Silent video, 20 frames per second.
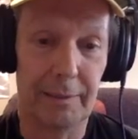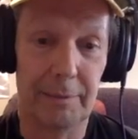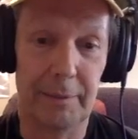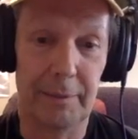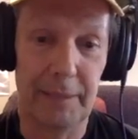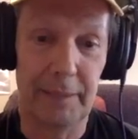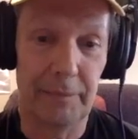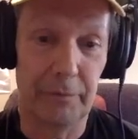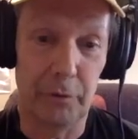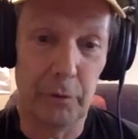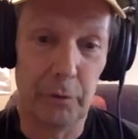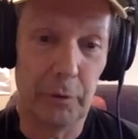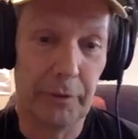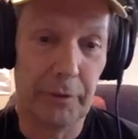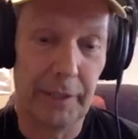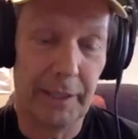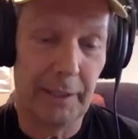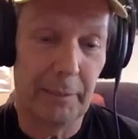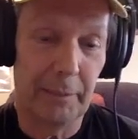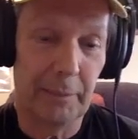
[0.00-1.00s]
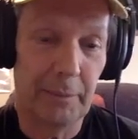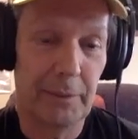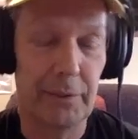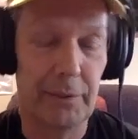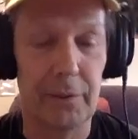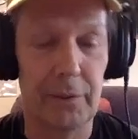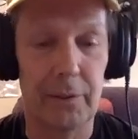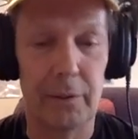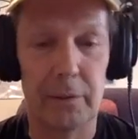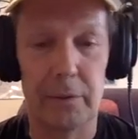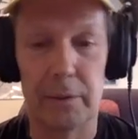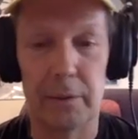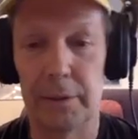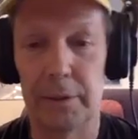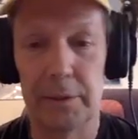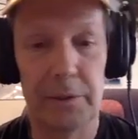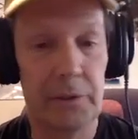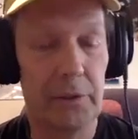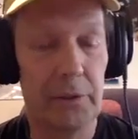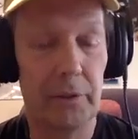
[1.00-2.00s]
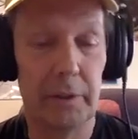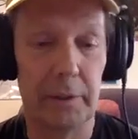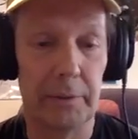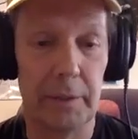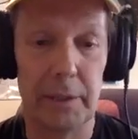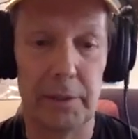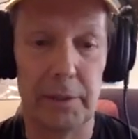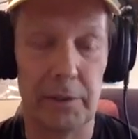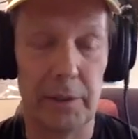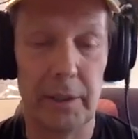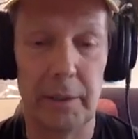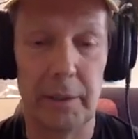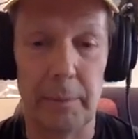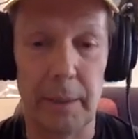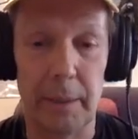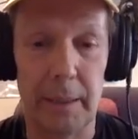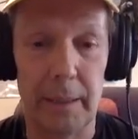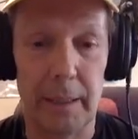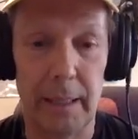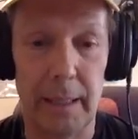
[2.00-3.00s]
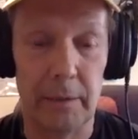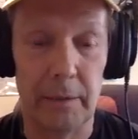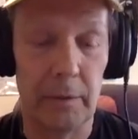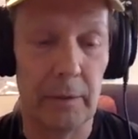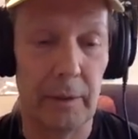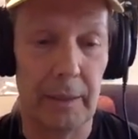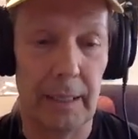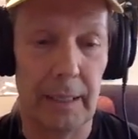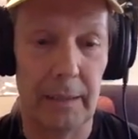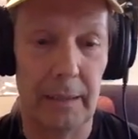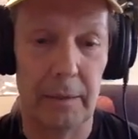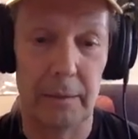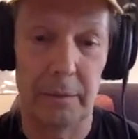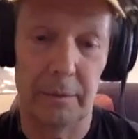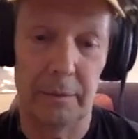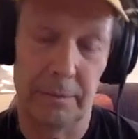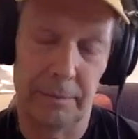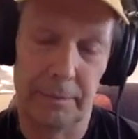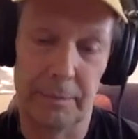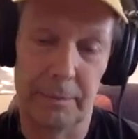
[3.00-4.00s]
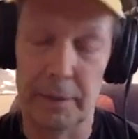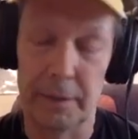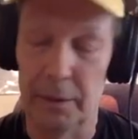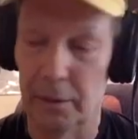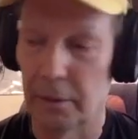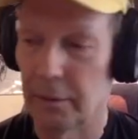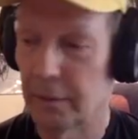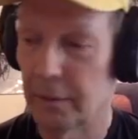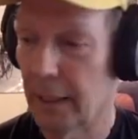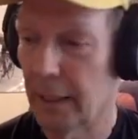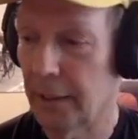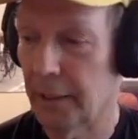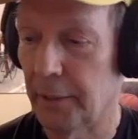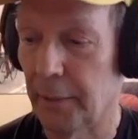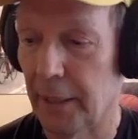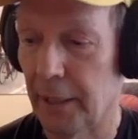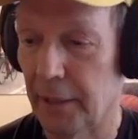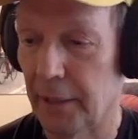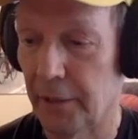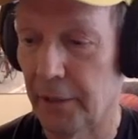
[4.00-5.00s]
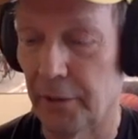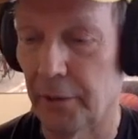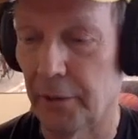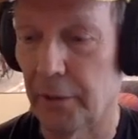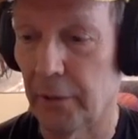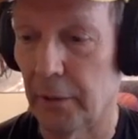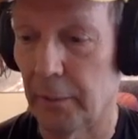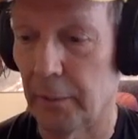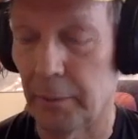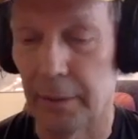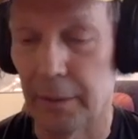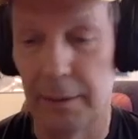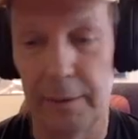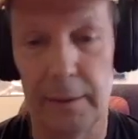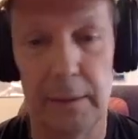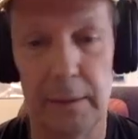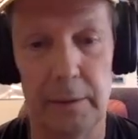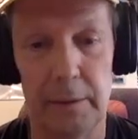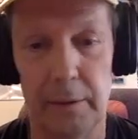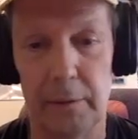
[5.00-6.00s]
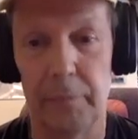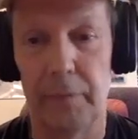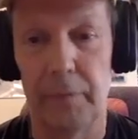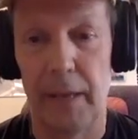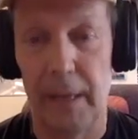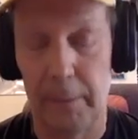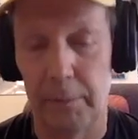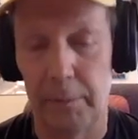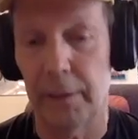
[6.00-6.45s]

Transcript: They fooled them, so they're still in great shape. I don't know how you managed to do it, but the fabric.